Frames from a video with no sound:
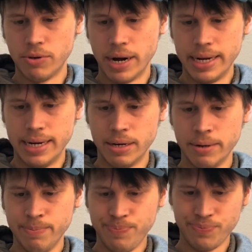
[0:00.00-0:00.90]
right here.
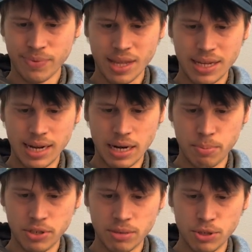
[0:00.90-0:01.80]
Got to
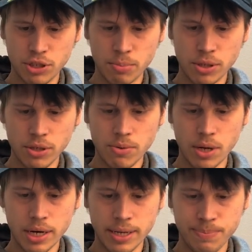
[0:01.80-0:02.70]
put some super glue
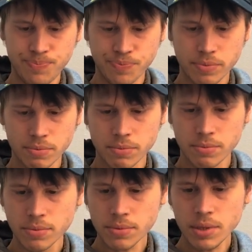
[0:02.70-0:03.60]
on it.
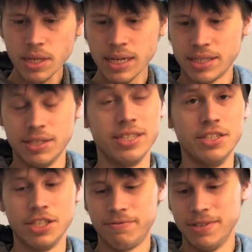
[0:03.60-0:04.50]
As you can see,
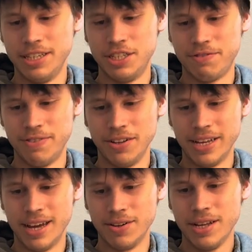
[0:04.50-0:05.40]
it just fell
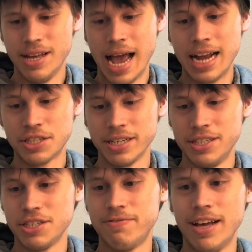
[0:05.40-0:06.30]
down. Actually, it
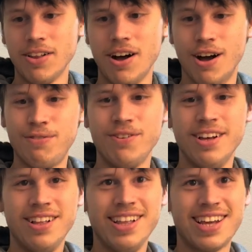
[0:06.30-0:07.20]
just fell off.
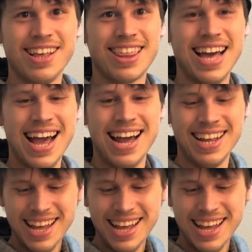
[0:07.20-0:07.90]
Look at that.